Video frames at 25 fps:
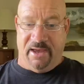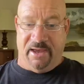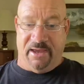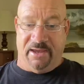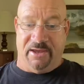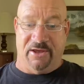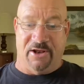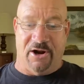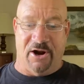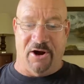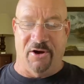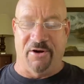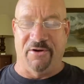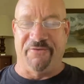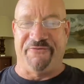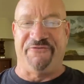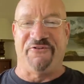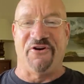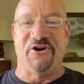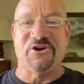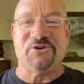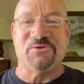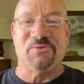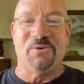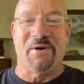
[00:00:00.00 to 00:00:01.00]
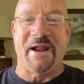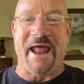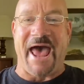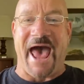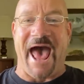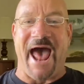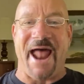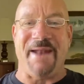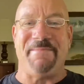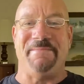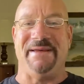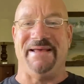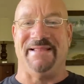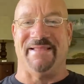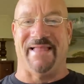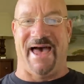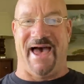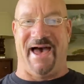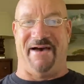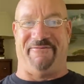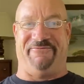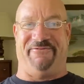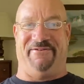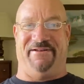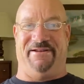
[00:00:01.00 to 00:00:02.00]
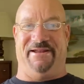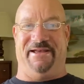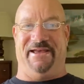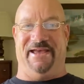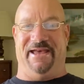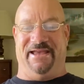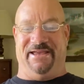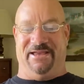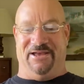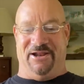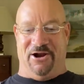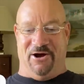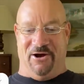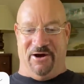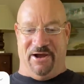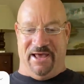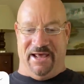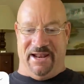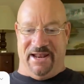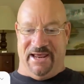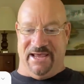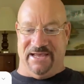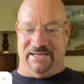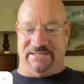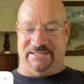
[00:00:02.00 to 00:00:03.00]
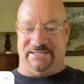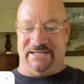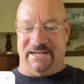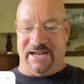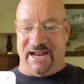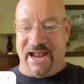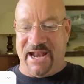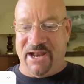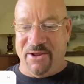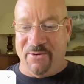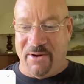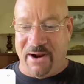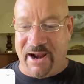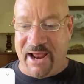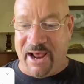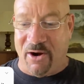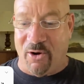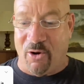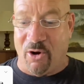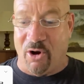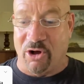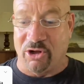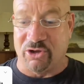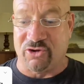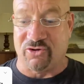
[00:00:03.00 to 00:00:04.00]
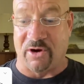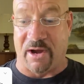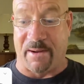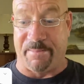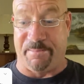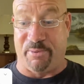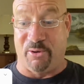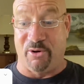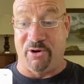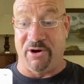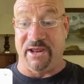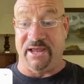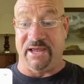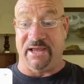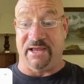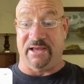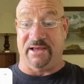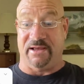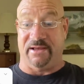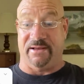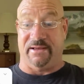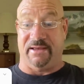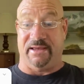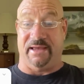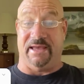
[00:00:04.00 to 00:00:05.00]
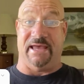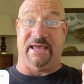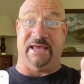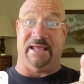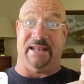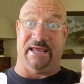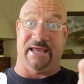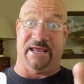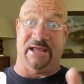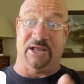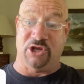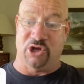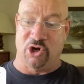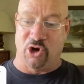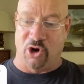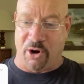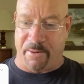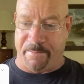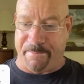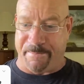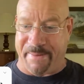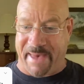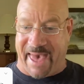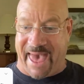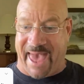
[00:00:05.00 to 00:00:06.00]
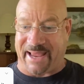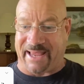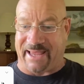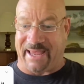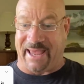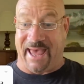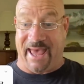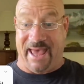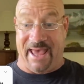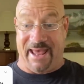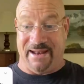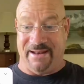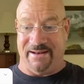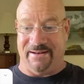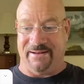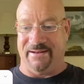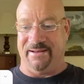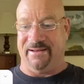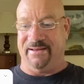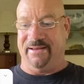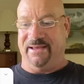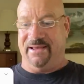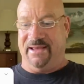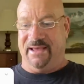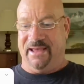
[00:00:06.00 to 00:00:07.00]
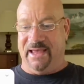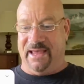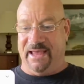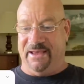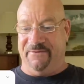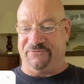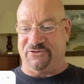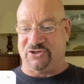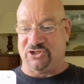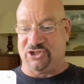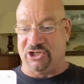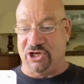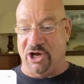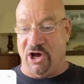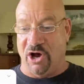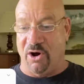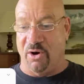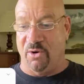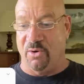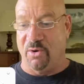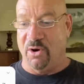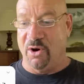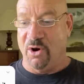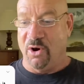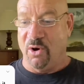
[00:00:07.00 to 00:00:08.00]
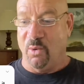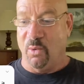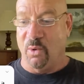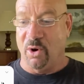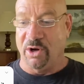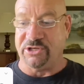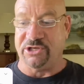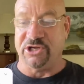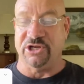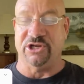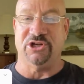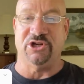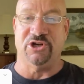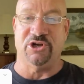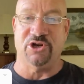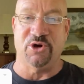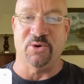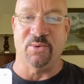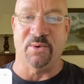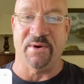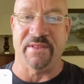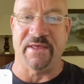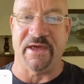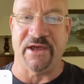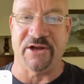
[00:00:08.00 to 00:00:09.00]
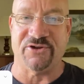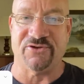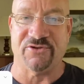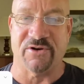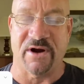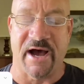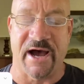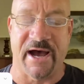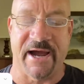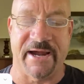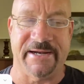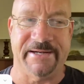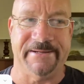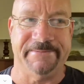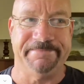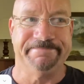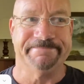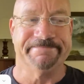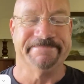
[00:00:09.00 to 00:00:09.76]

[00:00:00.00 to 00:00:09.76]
You know, the first one had me laughing. You know, it is, did anyone at all try putting it in your back end? If so, what did you do when they tried?